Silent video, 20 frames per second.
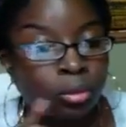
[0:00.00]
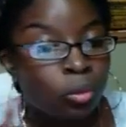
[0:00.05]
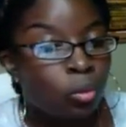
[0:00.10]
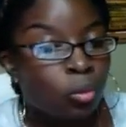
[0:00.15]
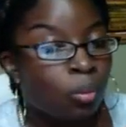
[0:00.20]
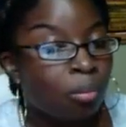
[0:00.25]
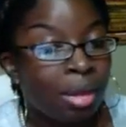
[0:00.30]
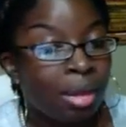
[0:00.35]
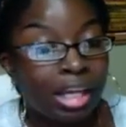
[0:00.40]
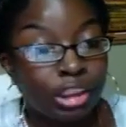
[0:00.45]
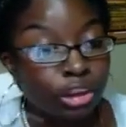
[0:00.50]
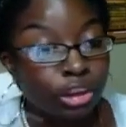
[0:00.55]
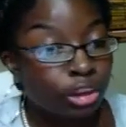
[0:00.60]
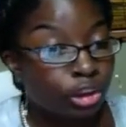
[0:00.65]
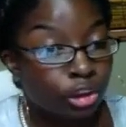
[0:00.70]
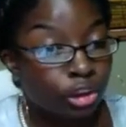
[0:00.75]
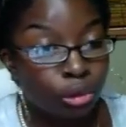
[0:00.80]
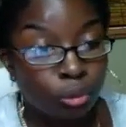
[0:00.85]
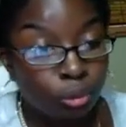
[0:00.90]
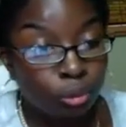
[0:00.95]
Make sure
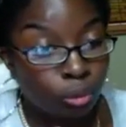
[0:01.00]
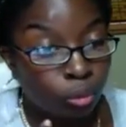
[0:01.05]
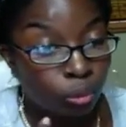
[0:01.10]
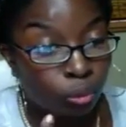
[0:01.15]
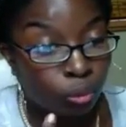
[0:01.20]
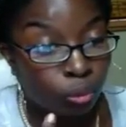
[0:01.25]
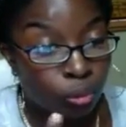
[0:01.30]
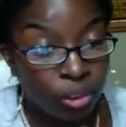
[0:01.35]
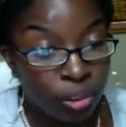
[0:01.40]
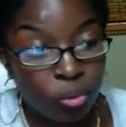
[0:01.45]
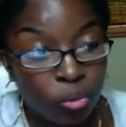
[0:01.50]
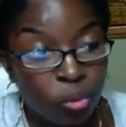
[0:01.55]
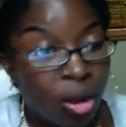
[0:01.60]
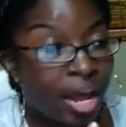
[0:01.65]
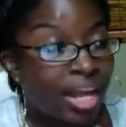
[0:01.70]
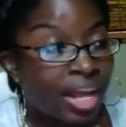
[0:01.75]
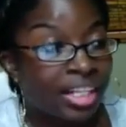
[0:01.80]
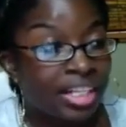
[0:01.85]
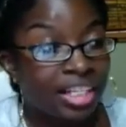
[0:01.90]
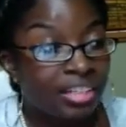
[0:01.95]
you
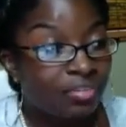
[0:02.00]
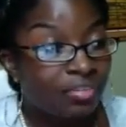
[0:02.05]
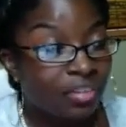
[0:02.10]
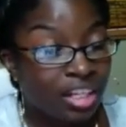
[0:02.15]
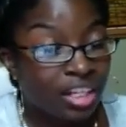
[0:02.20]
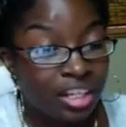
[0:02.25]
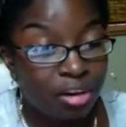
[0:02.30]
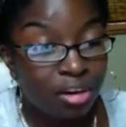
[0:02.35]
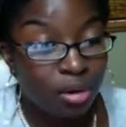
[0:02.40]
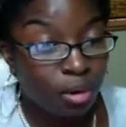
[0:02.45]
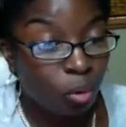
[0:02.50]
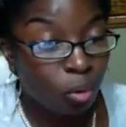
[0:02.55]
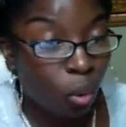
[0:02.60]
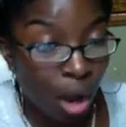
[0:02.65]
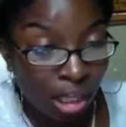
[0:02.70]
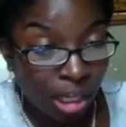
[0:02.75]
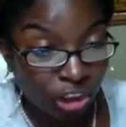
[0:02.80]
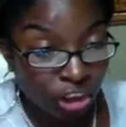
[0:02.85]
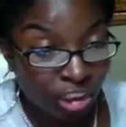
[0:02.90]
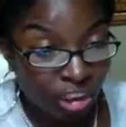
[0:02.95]
rewind this video and
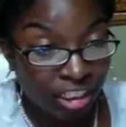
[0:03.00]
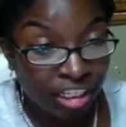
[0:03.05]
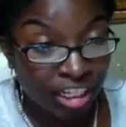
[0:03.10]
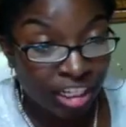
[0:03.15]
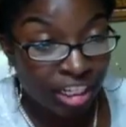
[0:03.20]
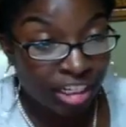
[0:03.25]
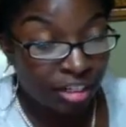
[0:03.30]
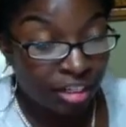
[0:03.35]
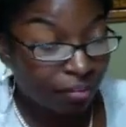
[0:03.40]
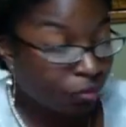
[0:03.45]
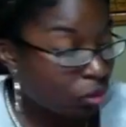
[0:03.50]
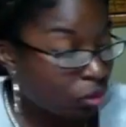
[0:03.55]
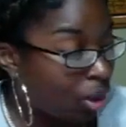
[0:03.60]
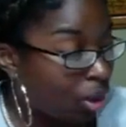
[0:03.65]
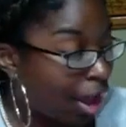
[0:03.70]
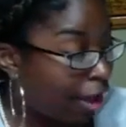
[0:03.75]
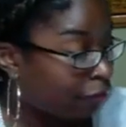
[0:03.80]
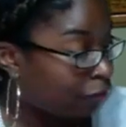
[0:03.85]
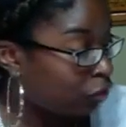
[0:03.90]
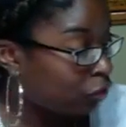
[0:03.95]
watch it again if you
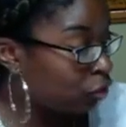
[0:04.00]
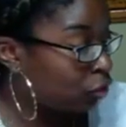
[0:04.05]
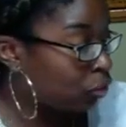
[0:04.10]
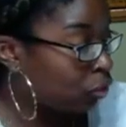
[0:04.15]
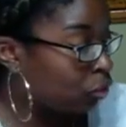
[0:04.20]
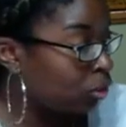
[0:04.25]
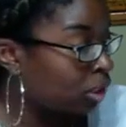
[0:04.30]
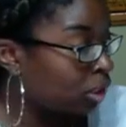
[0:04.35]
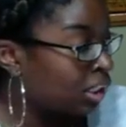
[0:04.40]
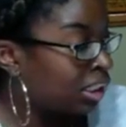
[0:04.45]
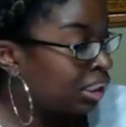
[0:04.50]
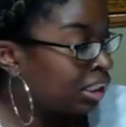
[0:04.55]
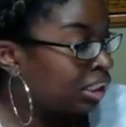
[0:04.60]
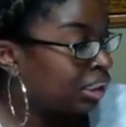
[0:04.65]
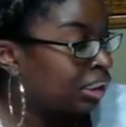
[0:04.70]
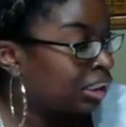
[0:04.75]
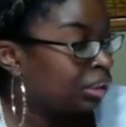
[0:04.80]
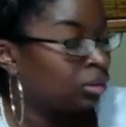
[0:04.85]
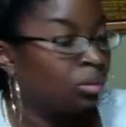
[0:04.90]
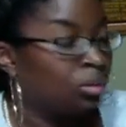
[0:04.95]
have to.
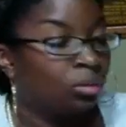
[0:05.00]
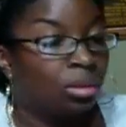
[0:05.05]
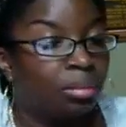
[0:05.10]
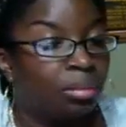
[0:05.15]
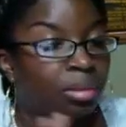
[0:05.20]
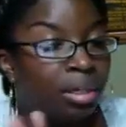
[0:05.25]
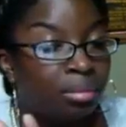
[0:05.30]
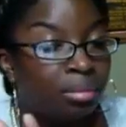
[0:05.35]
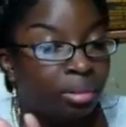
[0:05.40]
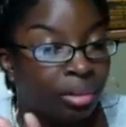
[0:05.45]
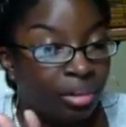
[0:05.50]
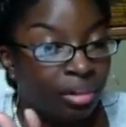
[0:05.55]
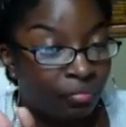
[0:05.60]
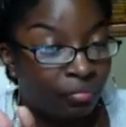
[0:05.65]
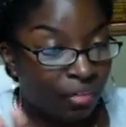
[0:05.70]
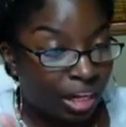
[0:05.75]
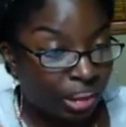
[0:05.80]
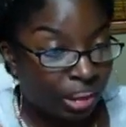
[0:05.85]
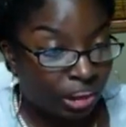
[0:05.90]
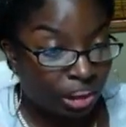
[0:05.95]
Remember,
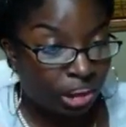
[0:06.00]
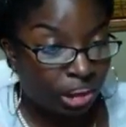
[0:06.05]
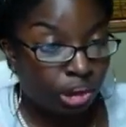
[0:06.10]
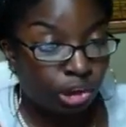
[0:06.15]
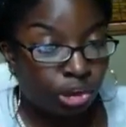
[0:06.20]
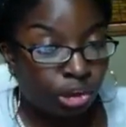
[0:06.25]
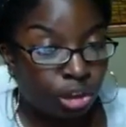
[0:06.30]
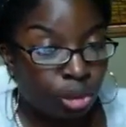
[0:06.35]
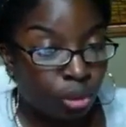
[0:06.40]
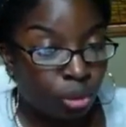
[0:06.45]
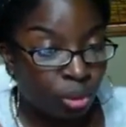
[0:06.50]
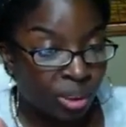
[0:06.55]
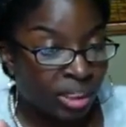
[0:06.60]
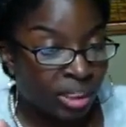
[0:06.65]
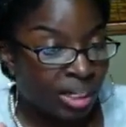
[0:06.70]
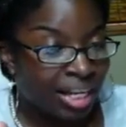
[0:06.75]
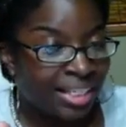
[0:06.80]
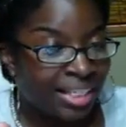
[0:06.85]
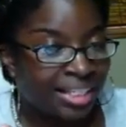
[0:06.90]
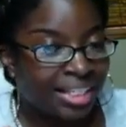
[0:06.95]
infection control, what did
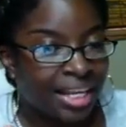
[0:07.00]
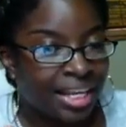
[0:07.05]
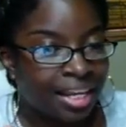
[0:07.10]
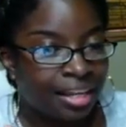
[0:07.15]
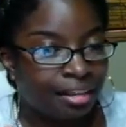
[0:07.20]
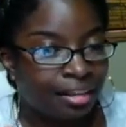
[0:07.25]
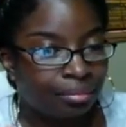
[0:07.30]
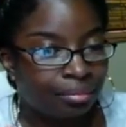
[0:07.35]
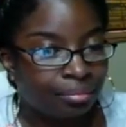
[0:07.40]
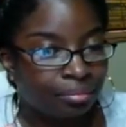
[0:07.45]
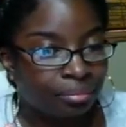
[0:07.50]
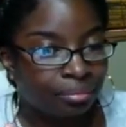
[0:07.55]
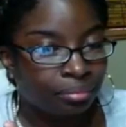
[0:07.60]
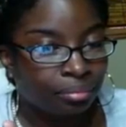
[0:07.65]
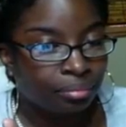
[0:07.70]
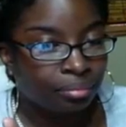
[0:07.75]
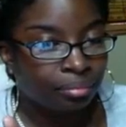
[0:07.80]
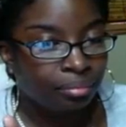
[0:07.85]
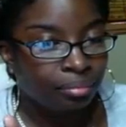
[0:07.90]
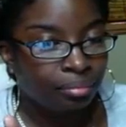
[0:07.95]
I say?
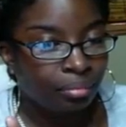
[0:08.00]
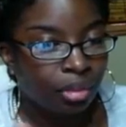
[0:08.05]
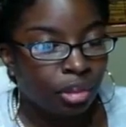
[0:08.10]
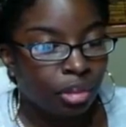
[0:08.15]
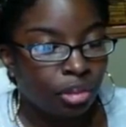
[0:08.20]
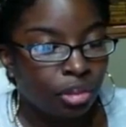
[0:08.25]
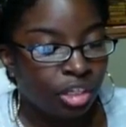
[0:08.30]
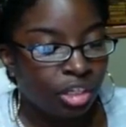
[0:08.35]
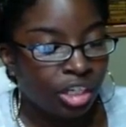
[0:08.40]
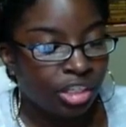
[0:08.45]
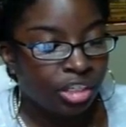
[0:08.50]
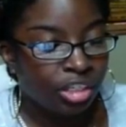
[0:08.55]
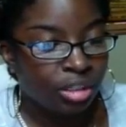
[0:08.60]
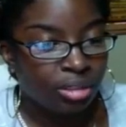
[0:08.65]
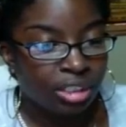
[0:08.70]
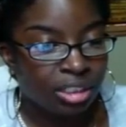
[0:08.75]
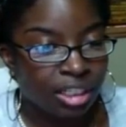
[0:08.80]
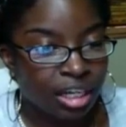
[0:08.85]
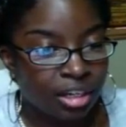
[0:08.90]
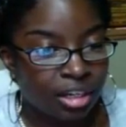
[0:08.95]
You need to know
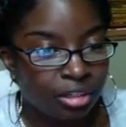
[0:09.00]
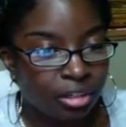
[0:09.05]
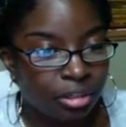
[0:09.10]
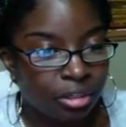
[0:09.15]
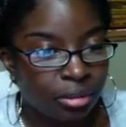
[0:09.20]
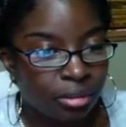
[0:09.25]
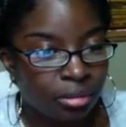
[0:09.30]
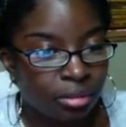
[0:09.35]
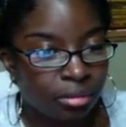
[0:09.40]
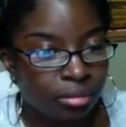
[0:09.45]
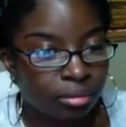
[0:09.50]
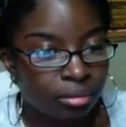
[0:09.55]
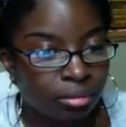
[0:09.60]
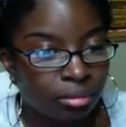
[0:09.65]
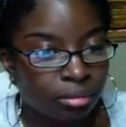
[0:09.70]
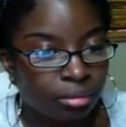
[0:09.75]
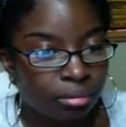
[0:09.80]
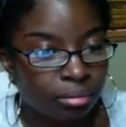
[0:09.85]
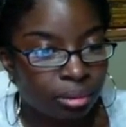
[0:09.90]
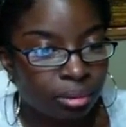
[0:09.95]
standard
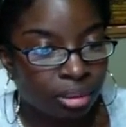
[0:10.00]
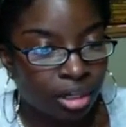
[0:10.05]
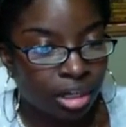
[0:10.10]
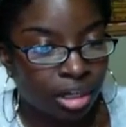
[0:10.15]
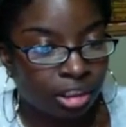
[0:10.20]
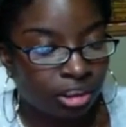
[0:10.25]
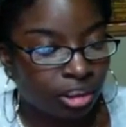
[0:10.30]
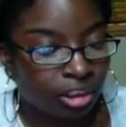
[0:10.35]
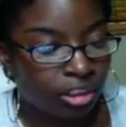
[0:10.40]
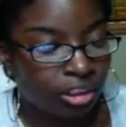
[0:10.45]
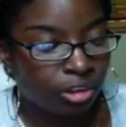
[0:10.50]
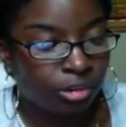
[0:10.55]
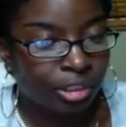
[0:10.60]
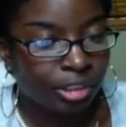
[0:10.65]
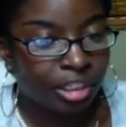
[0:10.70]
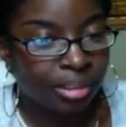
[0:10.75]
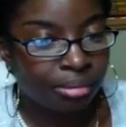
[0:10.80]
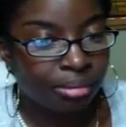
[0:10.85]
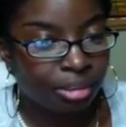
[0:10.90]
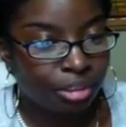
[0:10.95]
precautions,
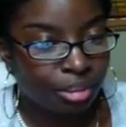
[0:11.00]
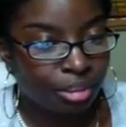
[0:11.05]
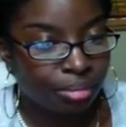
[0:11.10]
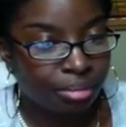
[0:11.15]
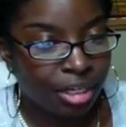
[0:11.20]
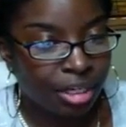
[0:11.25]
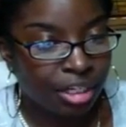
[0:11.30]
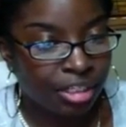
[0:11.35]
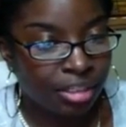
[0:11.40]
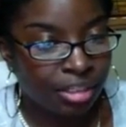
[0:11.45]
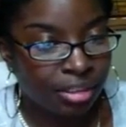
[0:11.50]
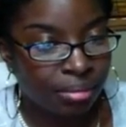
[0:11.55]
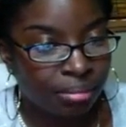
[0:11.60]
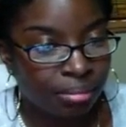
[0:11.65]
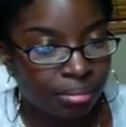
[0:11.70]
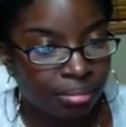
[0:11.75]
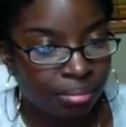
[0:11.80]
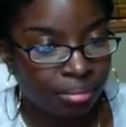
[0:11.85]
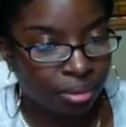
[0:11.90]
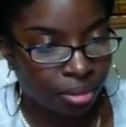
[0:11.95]
transmission-based
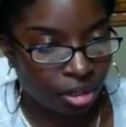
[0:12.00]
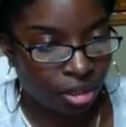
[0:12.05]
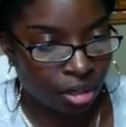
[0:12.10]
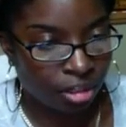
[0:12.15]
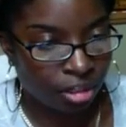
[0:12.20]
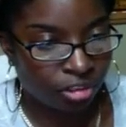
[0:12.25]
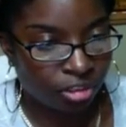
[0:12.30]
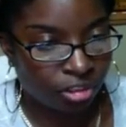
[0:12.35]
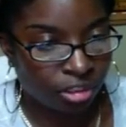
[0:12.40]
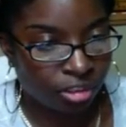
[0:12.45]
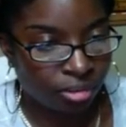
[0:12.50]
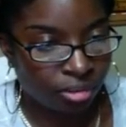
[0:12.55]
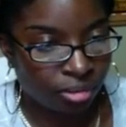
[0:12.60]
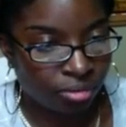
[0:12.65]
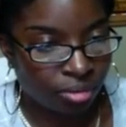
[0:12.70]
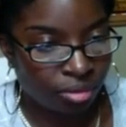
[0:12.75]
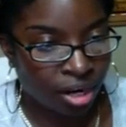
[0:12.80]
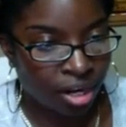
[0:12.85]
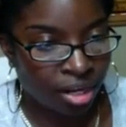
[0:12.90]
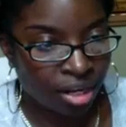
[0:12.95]
precautions,
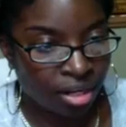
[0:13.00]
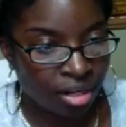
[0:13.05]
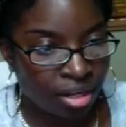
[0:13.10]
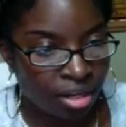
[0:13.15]
right?